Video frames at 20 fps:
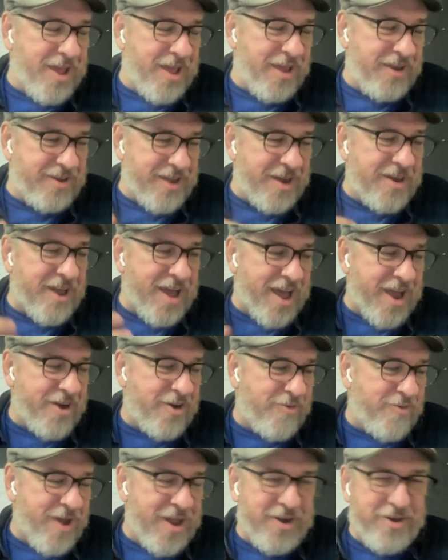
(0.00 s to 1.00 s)
I tend to
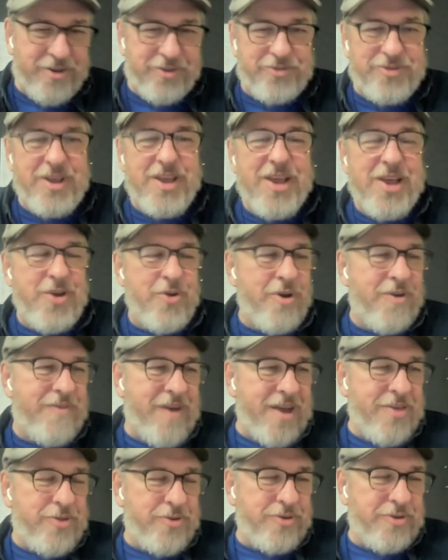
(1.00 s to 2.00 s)
hire writers who have
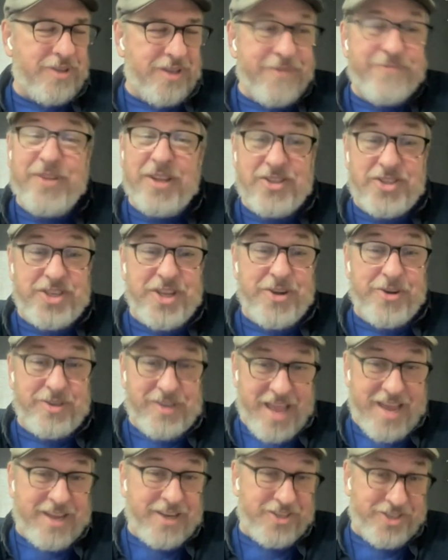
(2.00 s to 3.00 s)
either lifted shit or
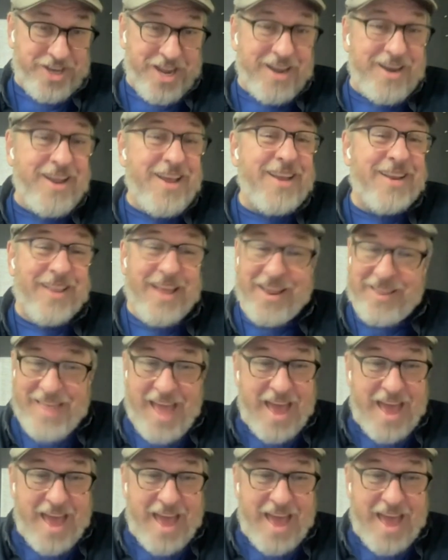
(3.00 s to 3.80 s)
taken shit. Like